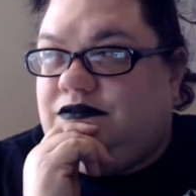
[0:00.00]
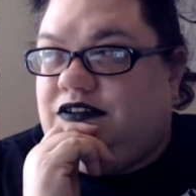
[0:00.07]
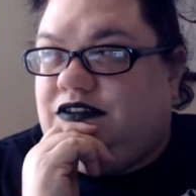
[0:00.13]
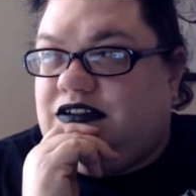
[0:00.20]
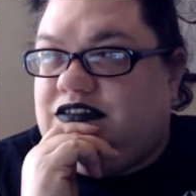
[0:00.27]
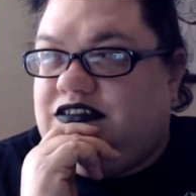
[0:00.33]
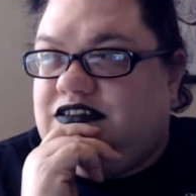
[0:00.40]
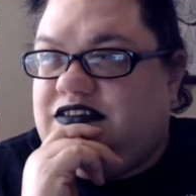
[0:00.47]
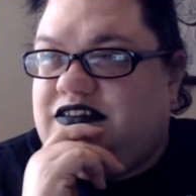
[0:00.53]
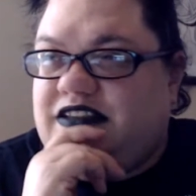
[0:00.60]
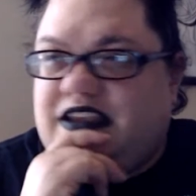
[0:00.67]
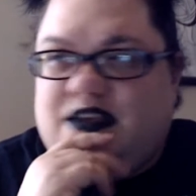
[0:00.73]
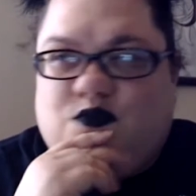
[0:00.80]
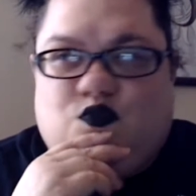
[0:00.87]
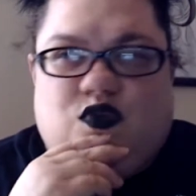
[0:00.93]
Let's
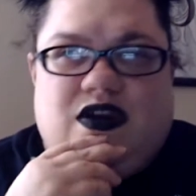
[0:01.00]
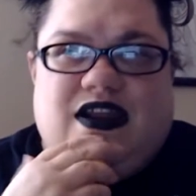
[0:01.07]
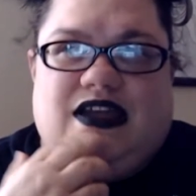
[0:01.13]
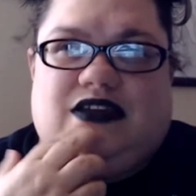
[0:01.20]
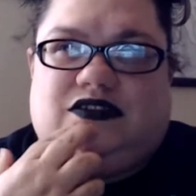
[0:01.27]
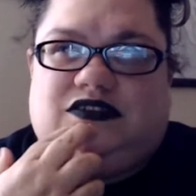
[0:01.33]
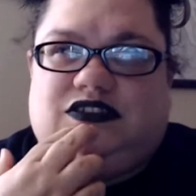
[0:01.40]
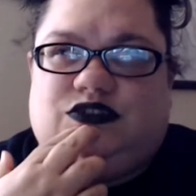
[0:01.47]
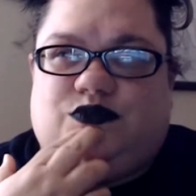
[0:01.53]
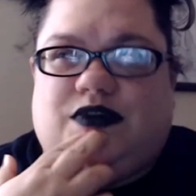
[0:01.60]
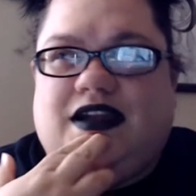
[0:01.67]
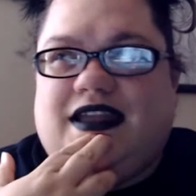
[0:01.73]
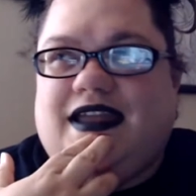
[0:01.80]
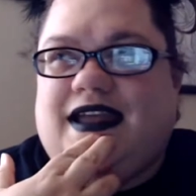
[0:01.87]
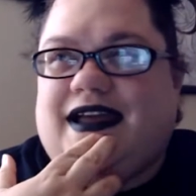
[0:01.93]
see. What else do
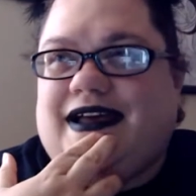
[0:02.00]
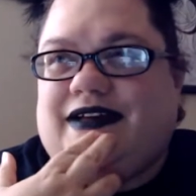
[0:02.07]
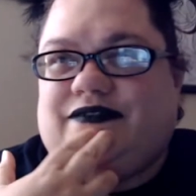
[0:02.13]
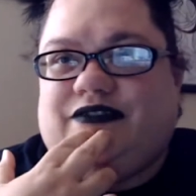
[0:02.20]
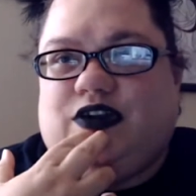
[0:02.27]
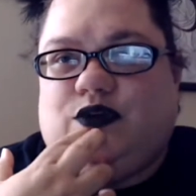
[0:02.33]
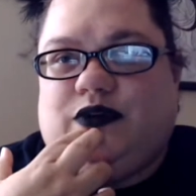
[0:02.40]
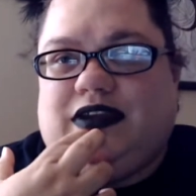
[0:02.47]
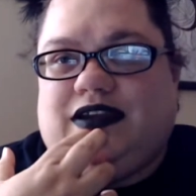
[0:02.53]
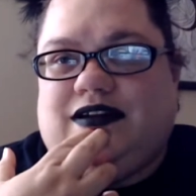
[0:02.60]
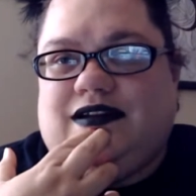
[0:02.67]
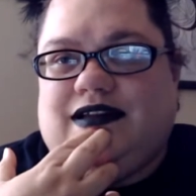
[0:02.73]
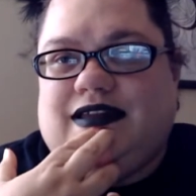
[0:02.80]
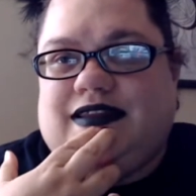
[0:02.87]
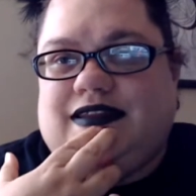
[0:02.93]
I have going
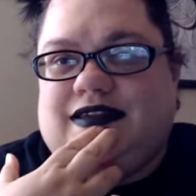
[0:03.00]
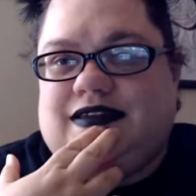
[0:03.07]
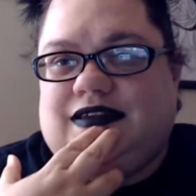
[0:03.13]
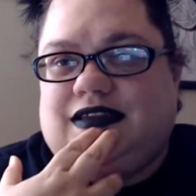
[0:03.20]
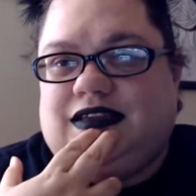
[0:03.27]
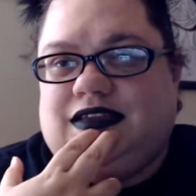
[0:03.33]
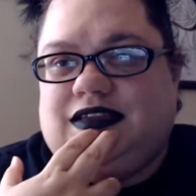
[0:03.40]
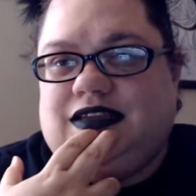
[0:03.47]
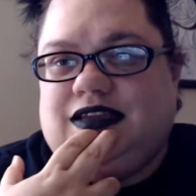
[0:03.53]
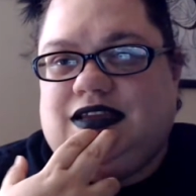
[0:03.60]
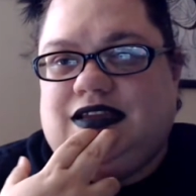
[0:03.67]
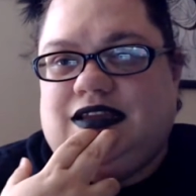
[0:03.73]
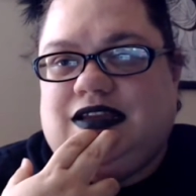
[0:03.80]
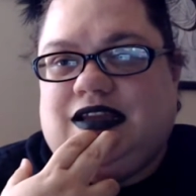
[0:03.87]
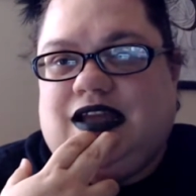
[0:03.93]
on?
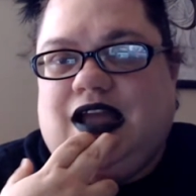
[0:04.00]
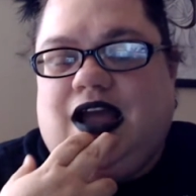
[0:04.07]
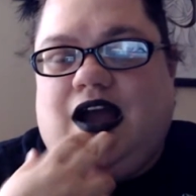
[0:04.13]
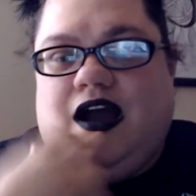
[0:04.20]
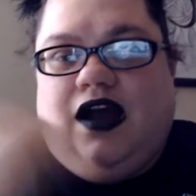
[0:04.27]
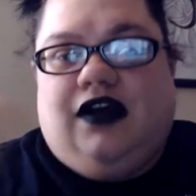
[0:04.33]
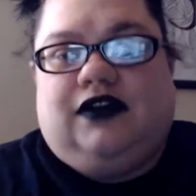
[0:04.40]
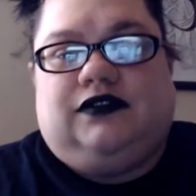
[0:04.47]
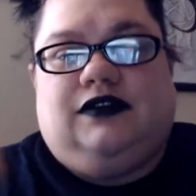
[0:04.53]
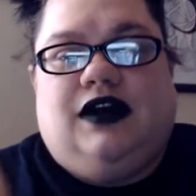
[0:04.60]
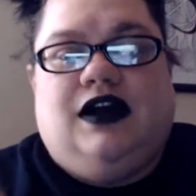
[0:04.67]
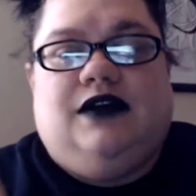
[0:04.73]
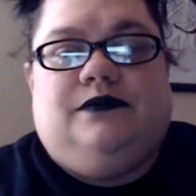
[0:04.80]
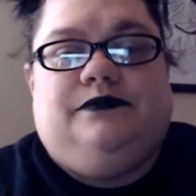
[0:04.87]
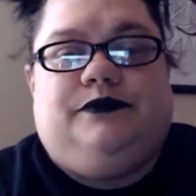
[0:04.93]
Oh,
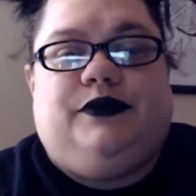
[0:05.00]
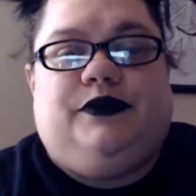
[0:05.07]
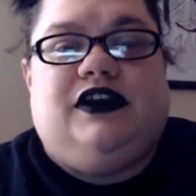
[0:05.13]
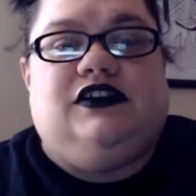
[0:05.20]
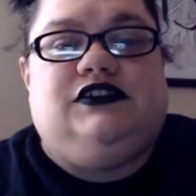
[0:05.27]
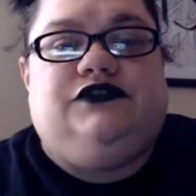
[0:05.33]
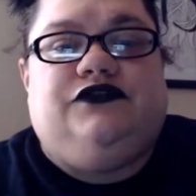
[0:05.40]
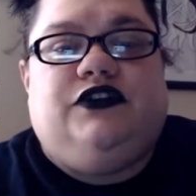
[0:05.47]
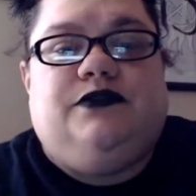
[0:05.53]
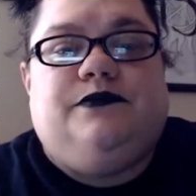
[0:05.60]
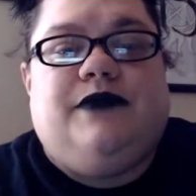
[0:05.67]
prayers for